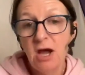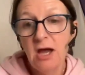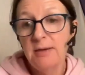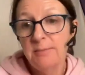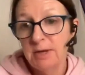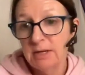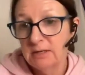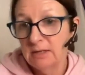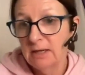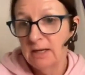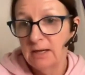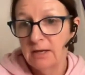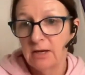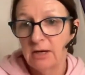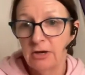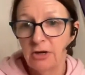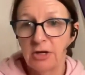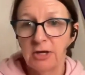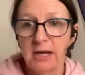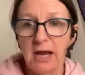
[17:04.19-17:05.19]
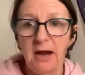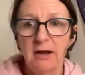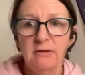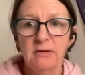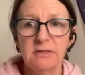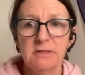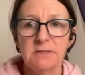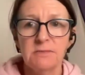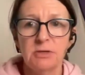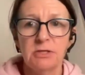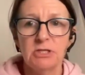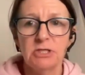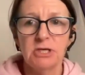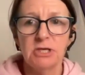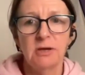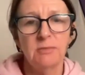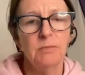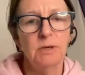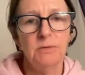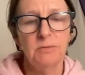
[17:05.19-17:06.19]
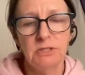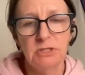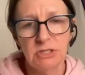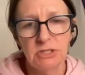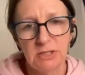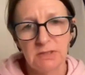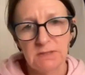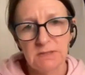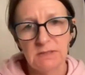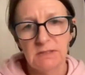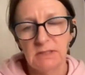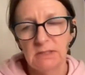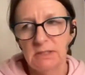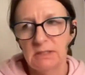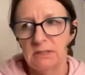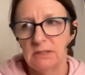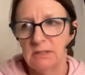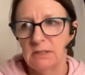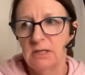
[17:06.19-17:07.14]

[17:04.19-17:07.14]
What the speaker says: and I know Carolyn's watching, and we were just in